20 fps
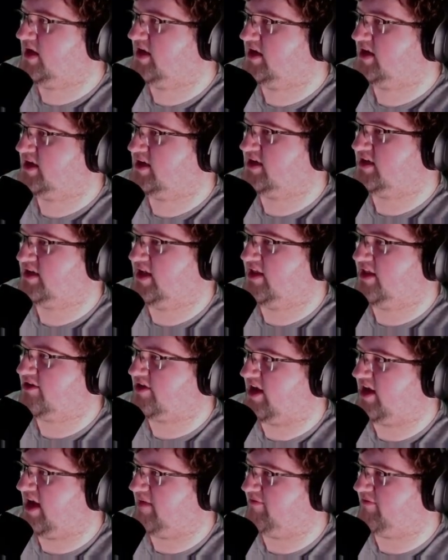Another
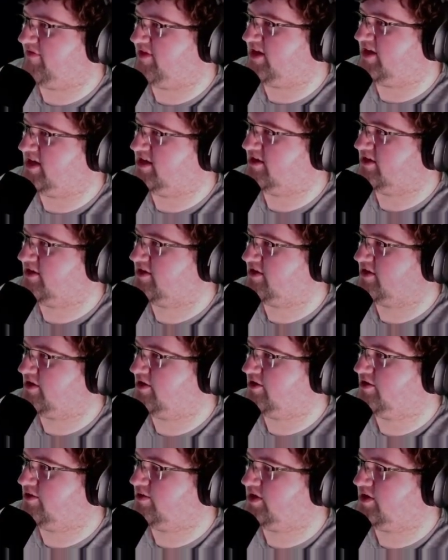campfire,
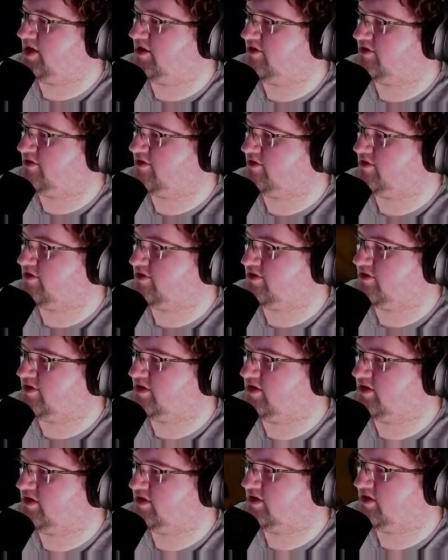so another
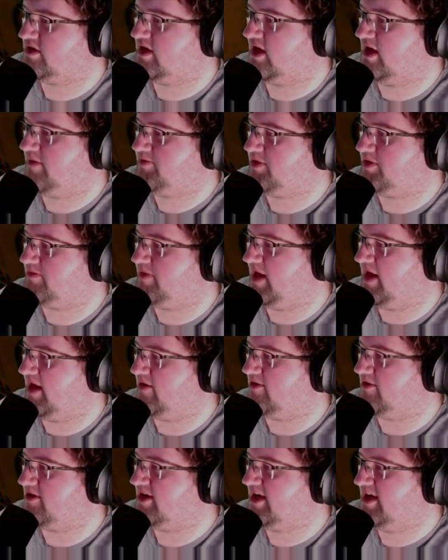up to
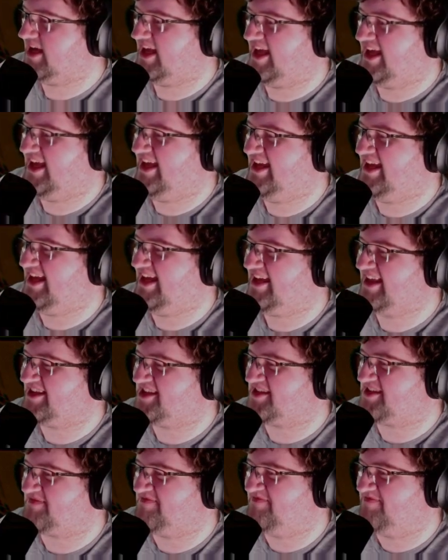power. He's
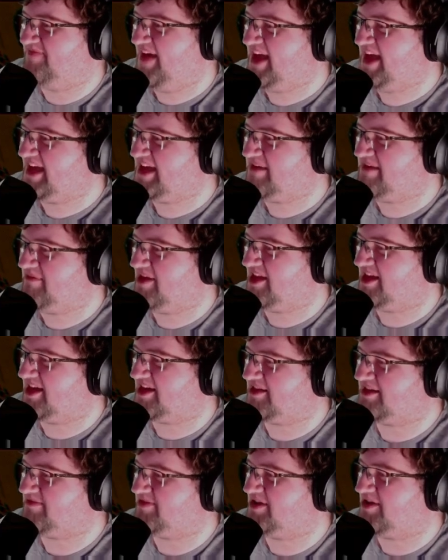just begging me not to
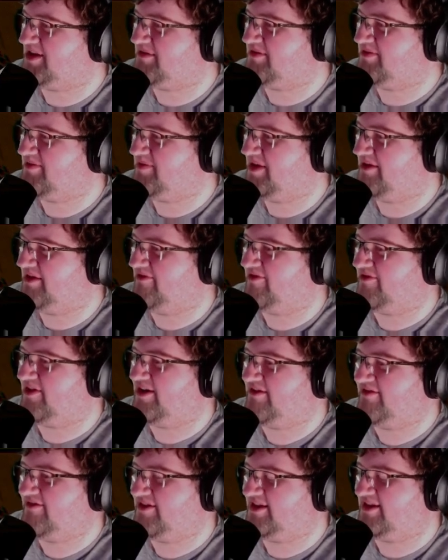put him in front
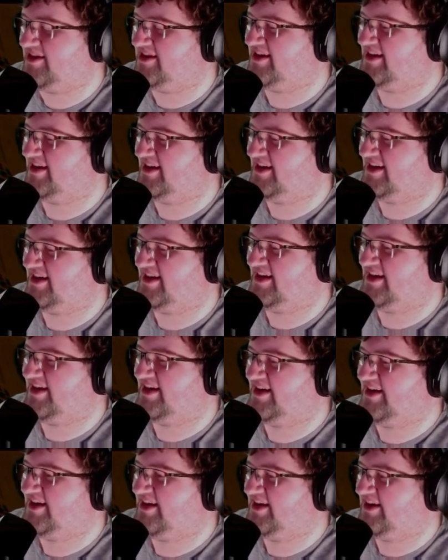of it.
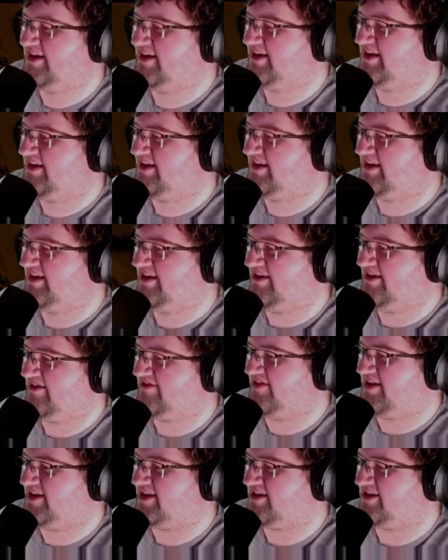You know what?
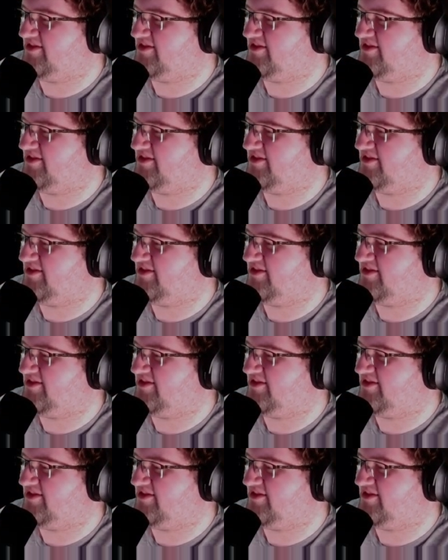Fuck you.